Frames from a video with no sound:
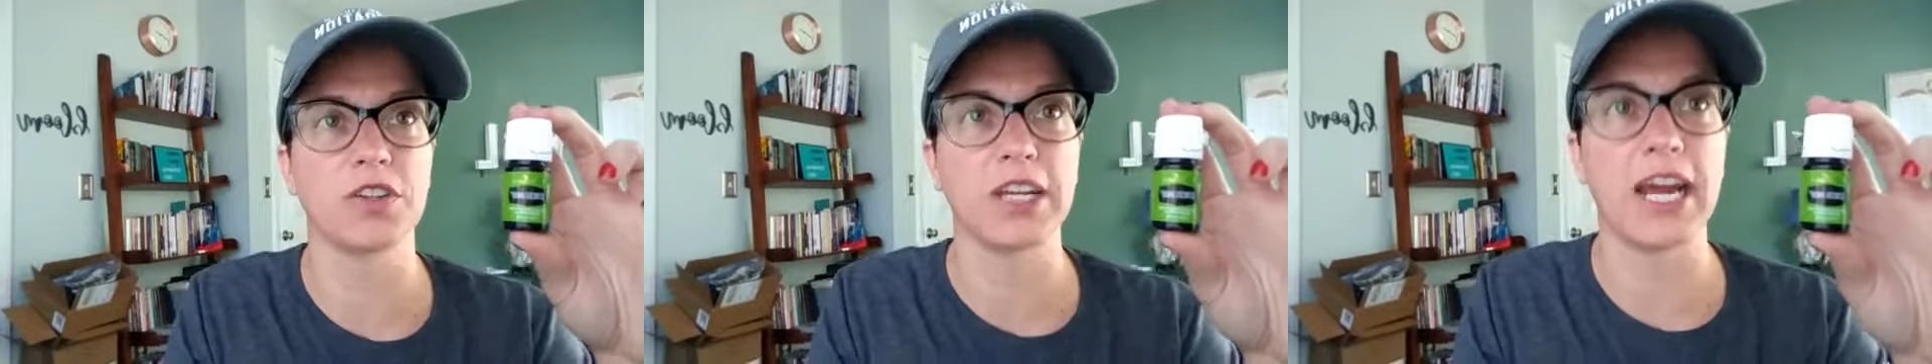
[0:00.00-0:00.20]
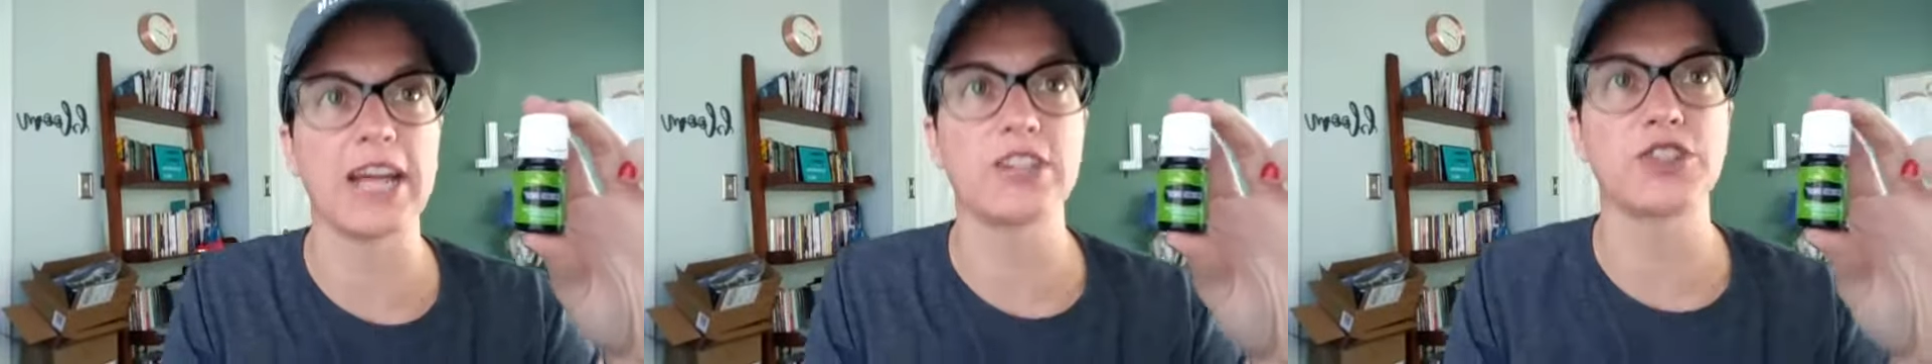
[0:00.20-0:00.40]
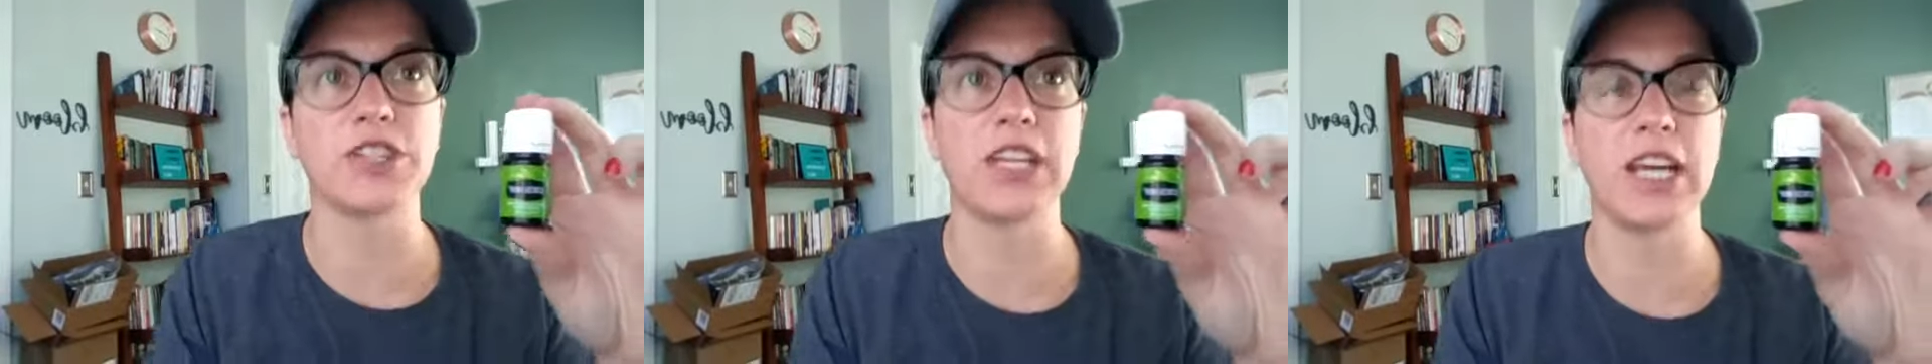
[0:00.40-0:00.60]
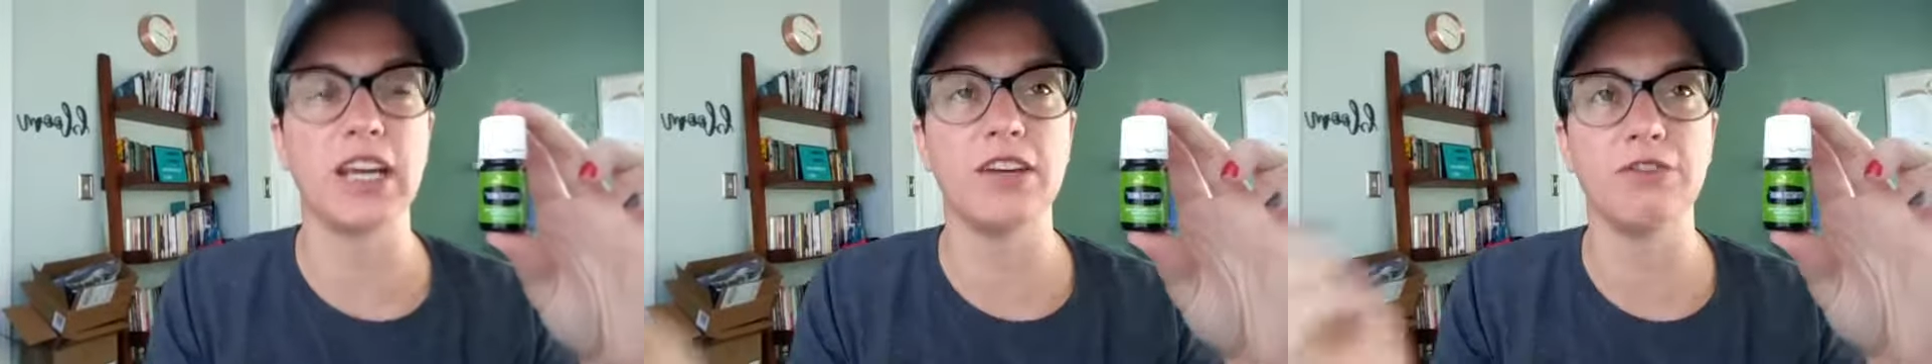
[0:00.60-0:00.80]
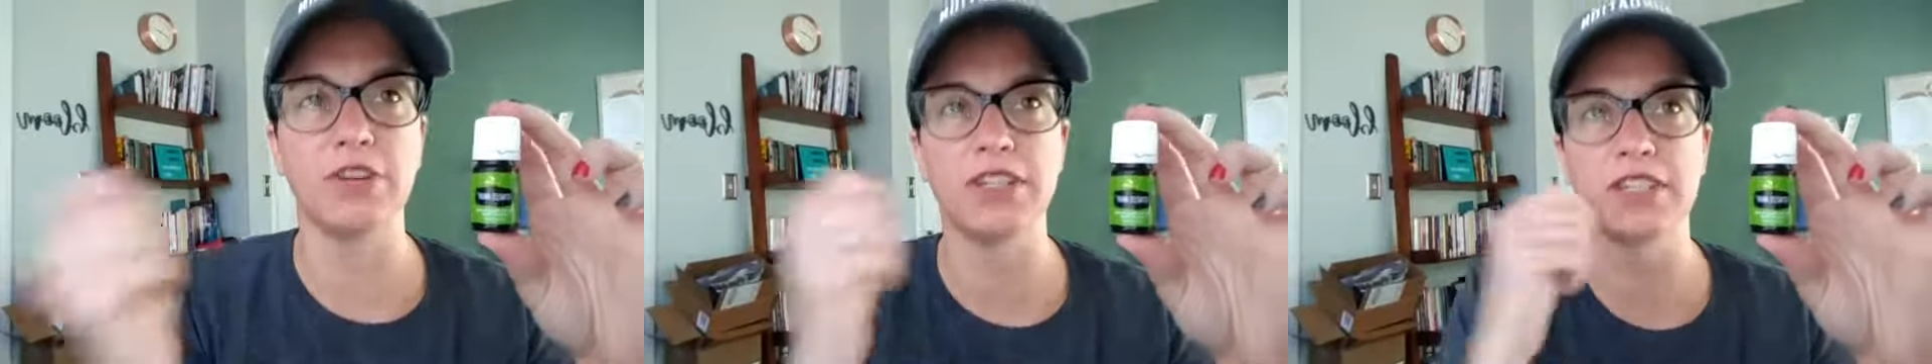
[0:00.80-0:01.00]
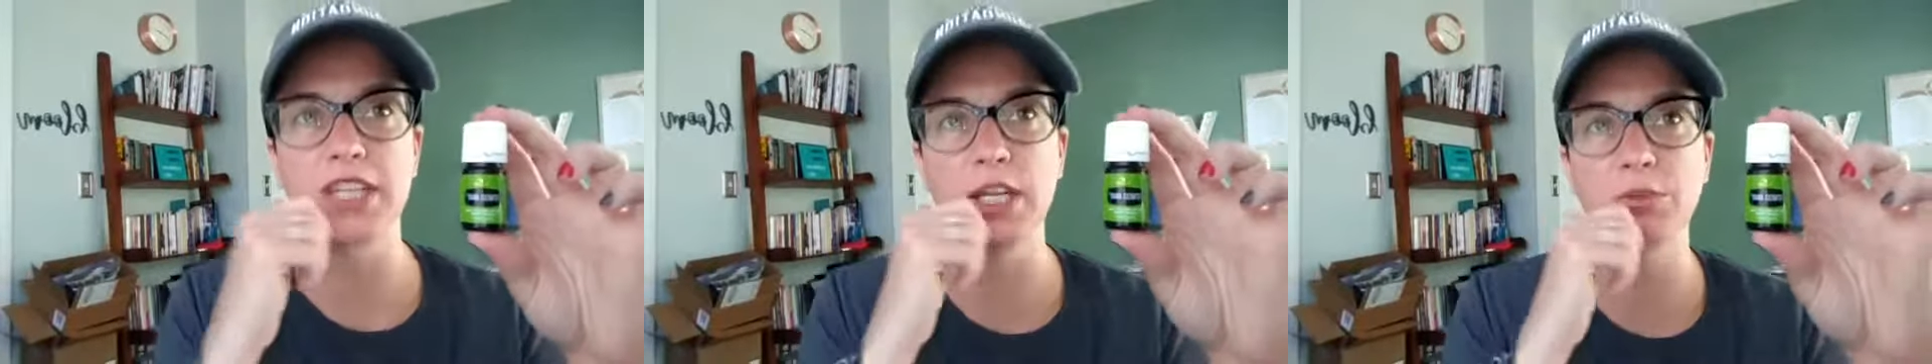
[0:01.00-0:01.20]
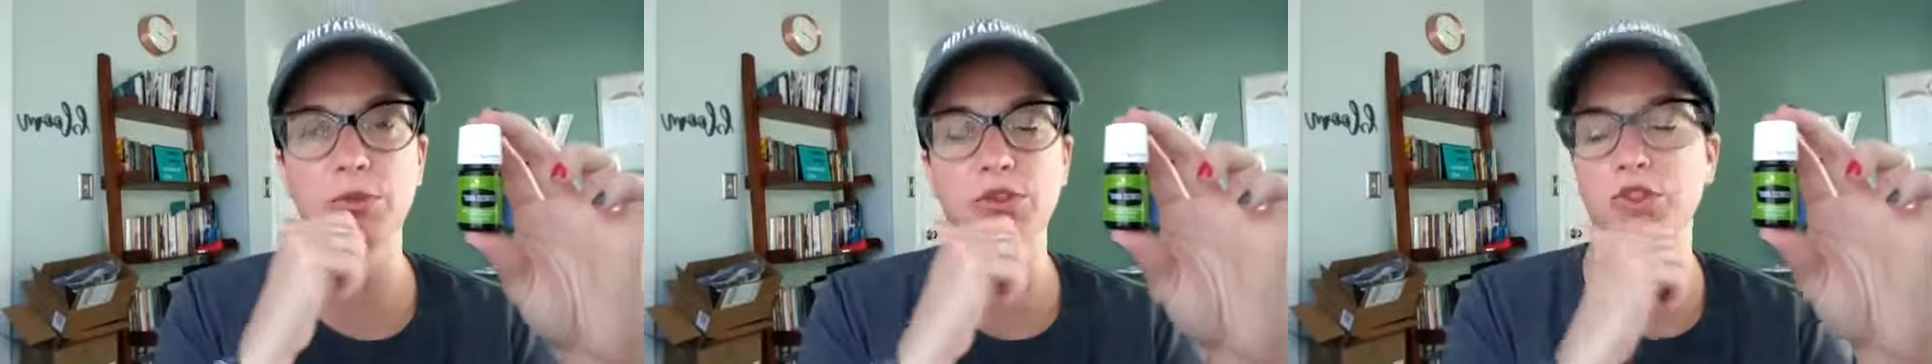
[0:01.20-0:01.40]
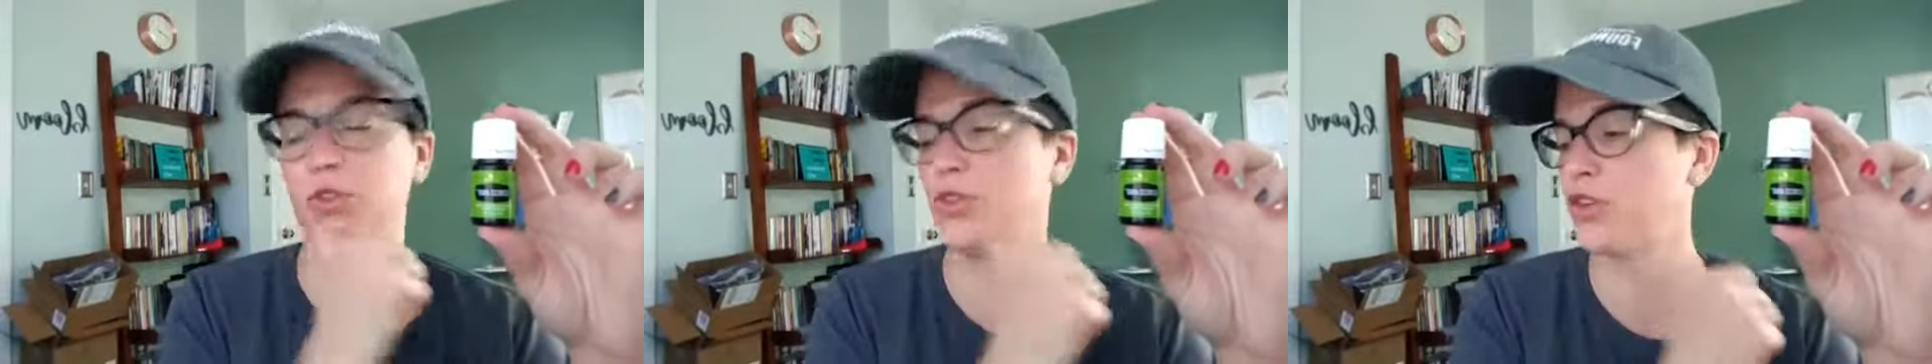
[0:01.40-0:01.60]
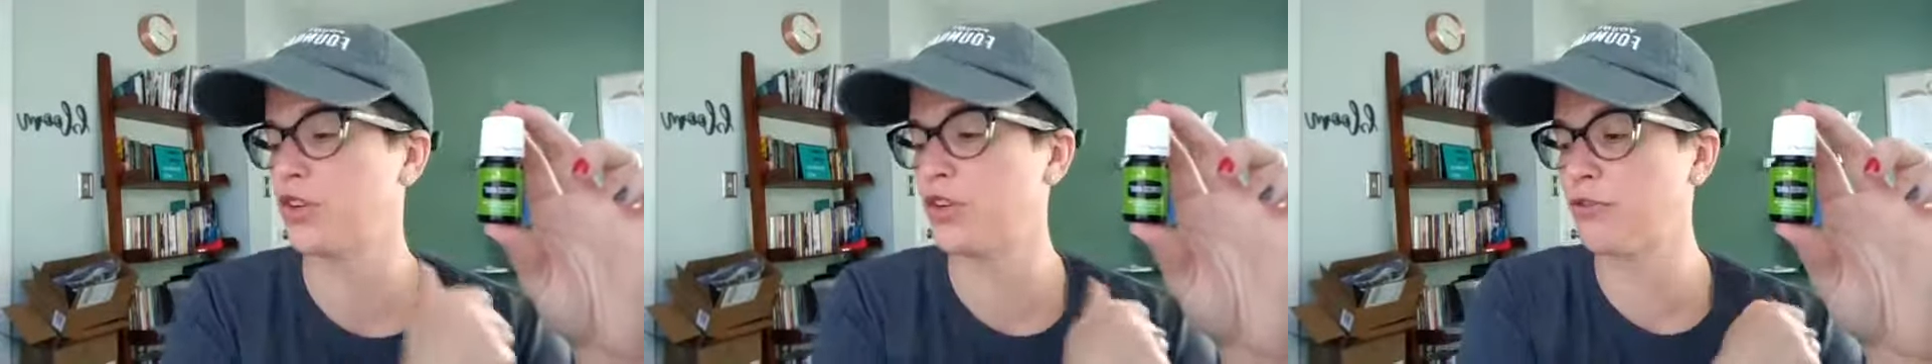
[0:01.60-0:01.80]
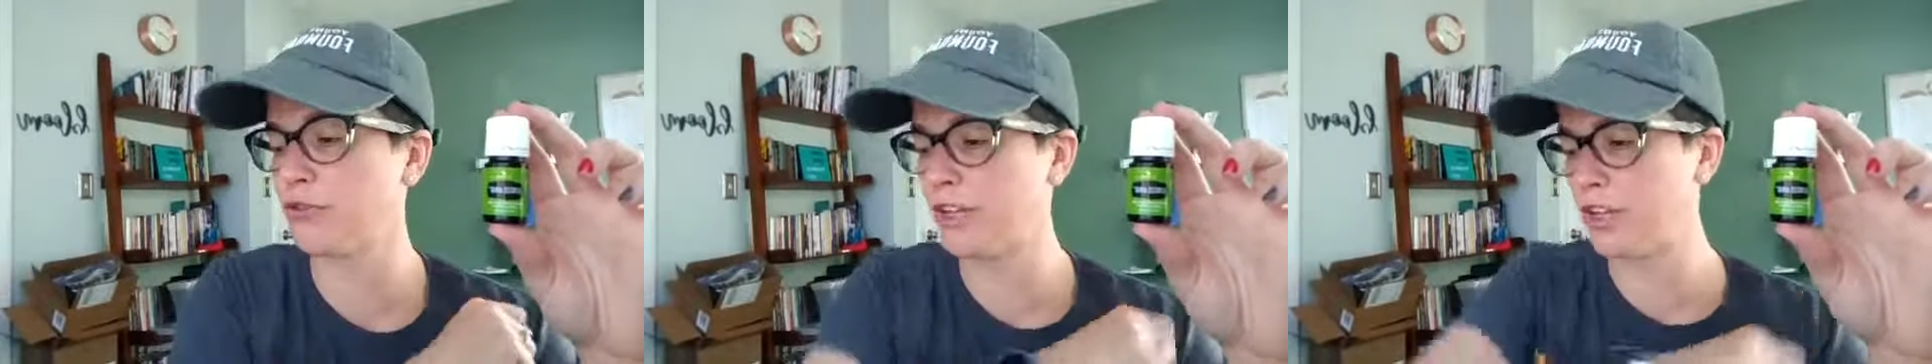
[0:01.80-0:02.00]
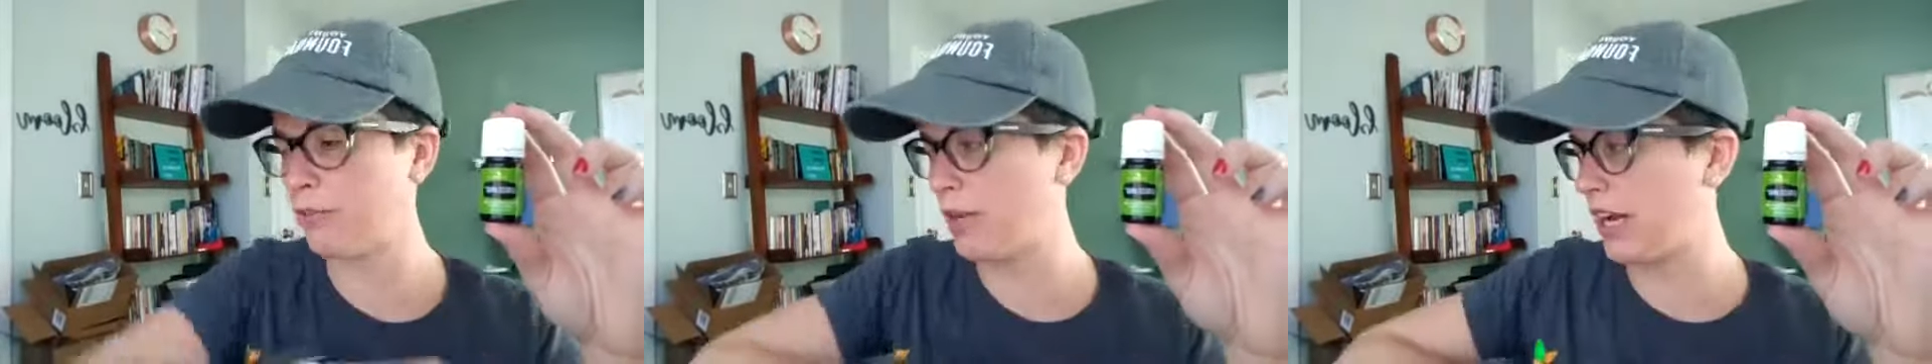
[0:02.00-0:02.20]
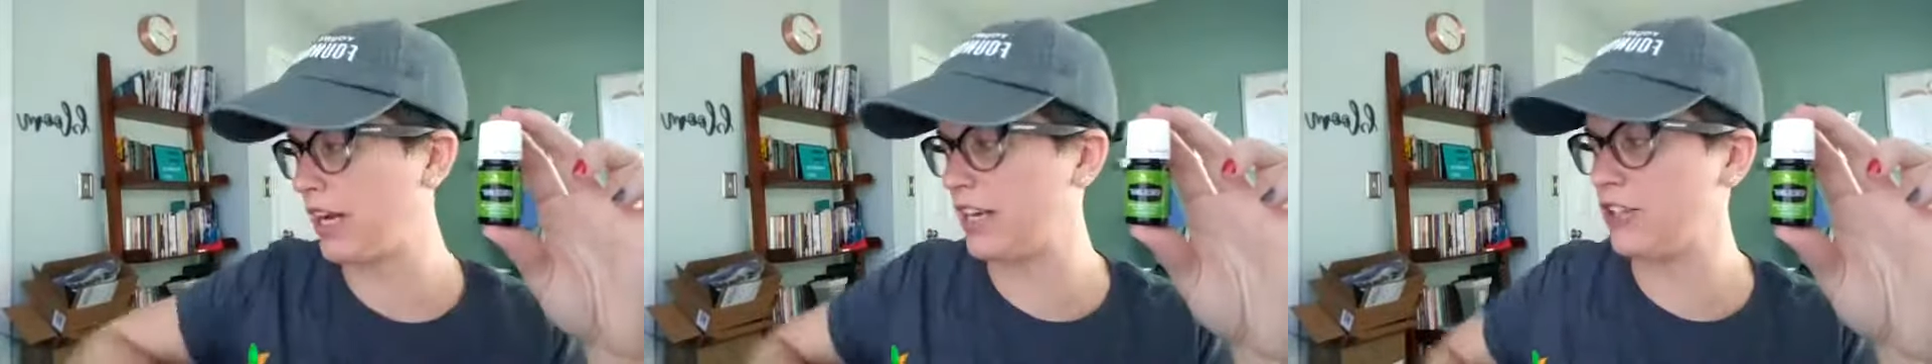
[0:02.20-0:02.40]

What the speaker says: I actually gave a sample to a girlfriend of mine,